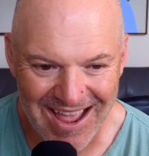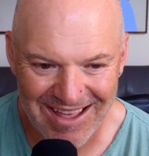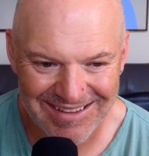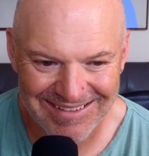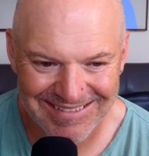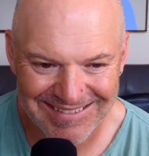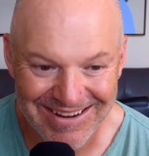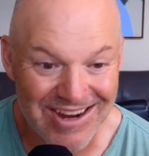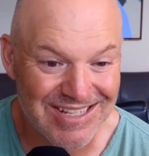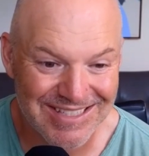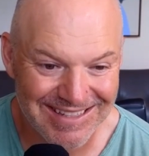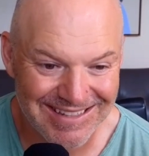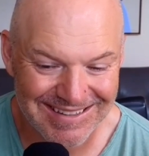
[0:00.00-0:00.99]
Yeah.
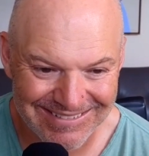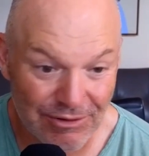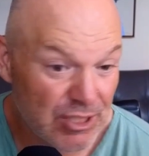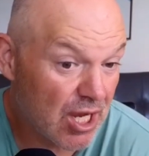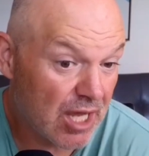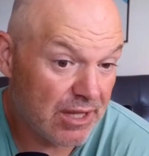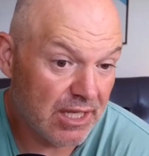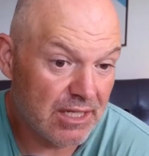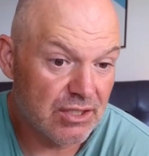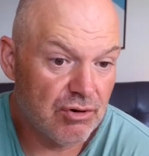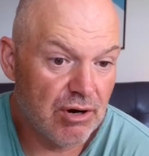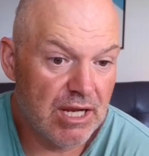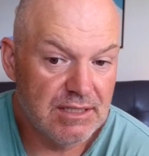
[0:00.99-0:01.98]
Crazy. Which I think
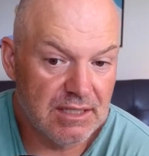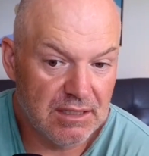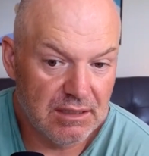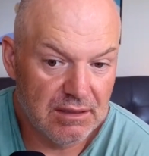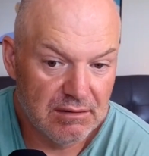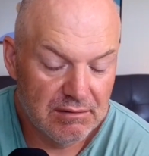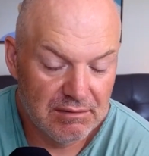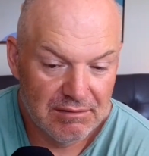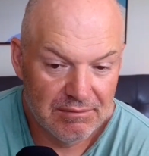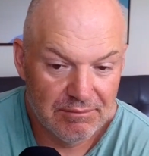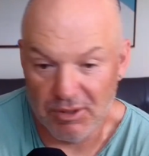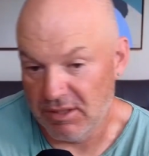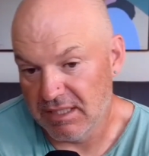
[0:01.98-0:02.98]
is crazy.
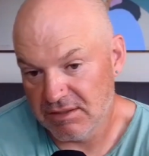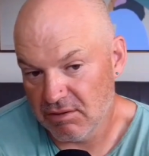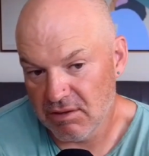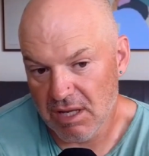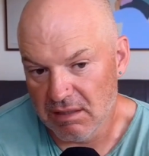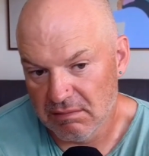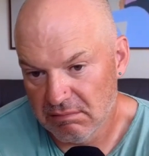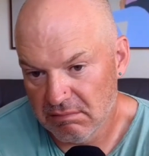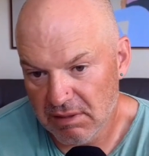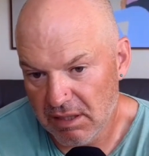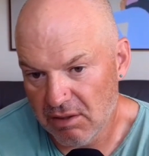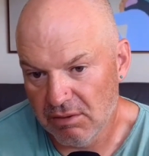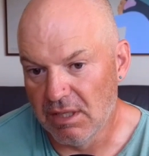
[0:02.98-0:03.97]
But that's okay,
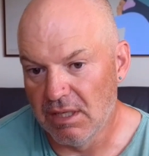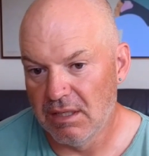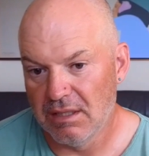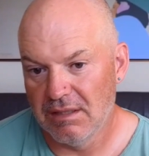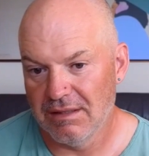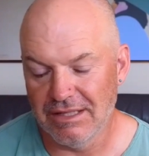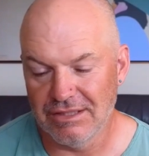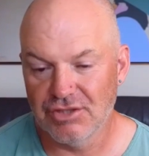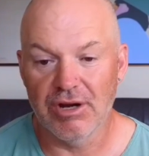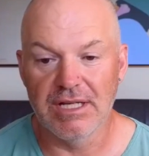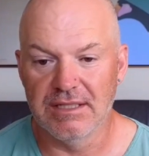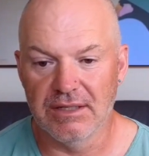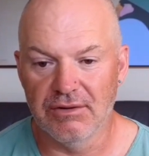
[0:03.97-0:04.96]
It's
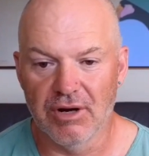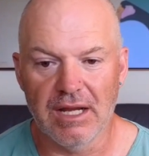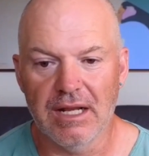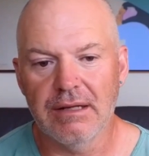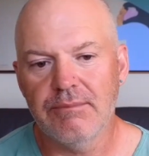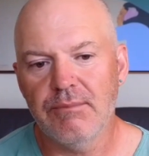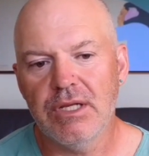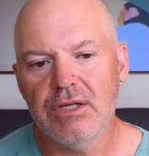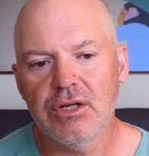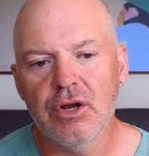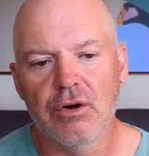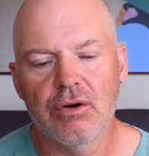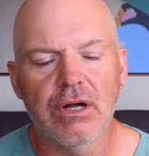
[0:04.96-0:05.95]
crazy, right? And I
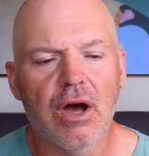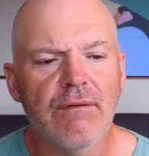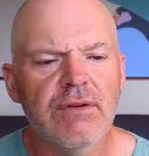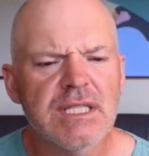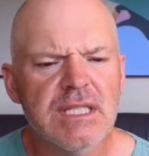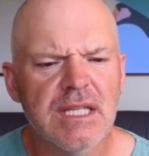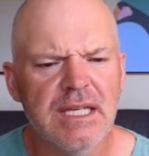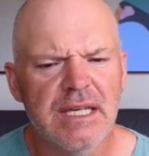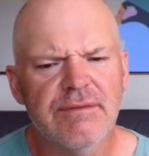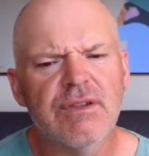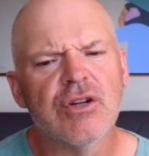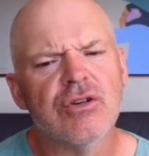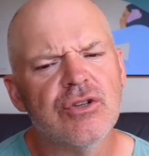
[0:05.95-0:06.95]
mean, obviously
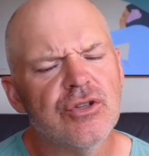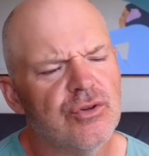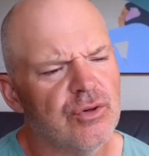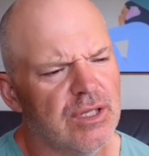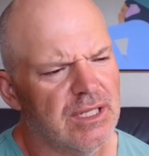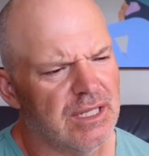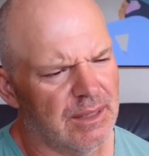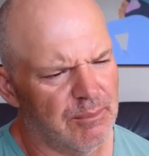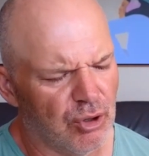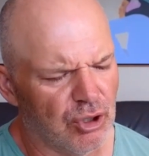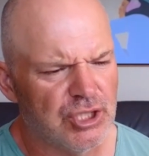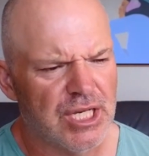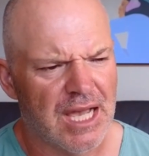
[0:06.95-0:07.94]
if they're doing the
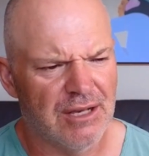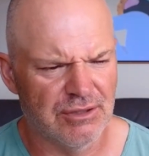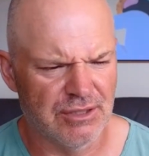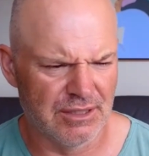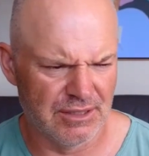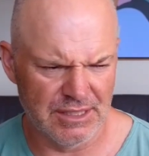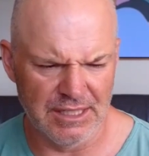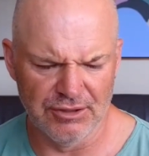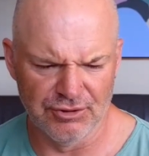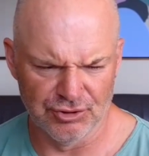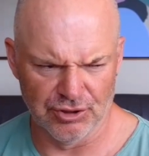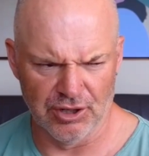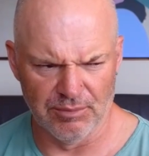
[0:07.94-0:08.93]
Munchausen
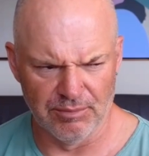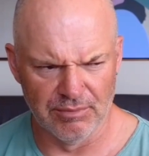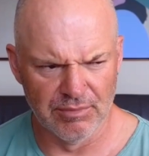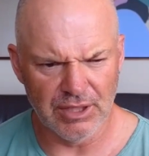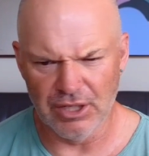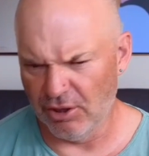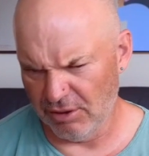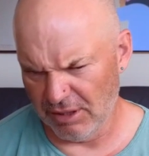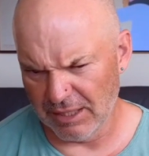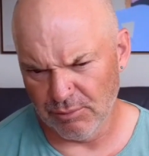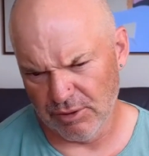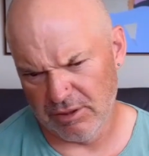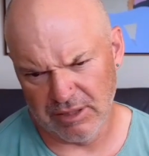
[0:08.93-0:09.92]
syndrome,
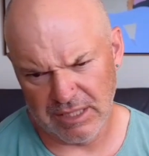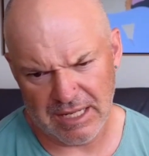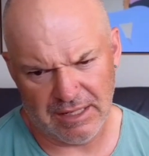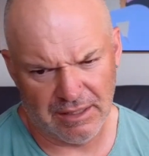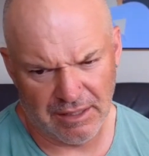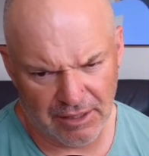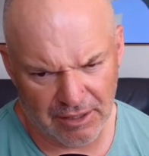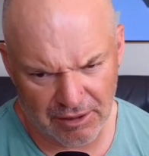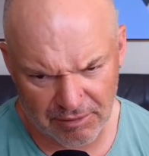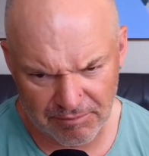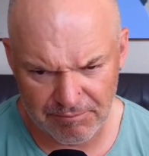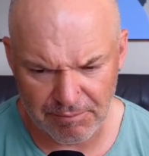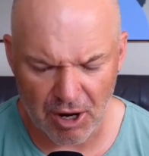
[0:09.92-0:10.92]
like where they're getting
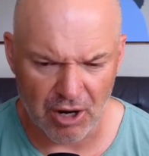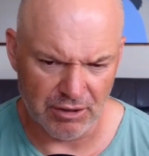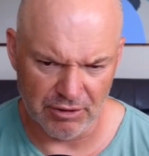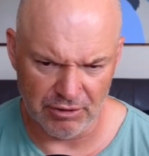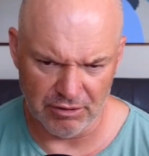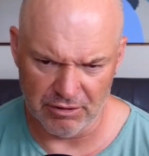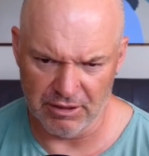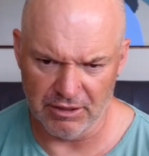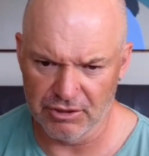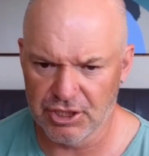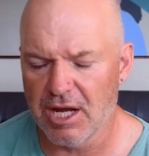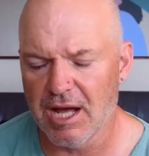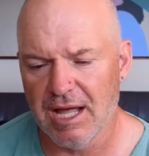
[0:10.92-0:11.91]
their partner or their
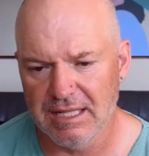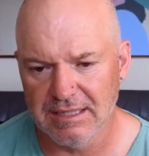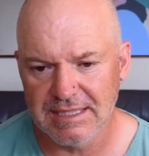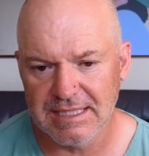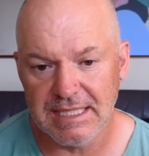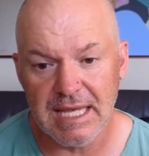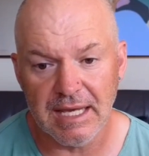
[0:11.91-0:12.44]
child sick.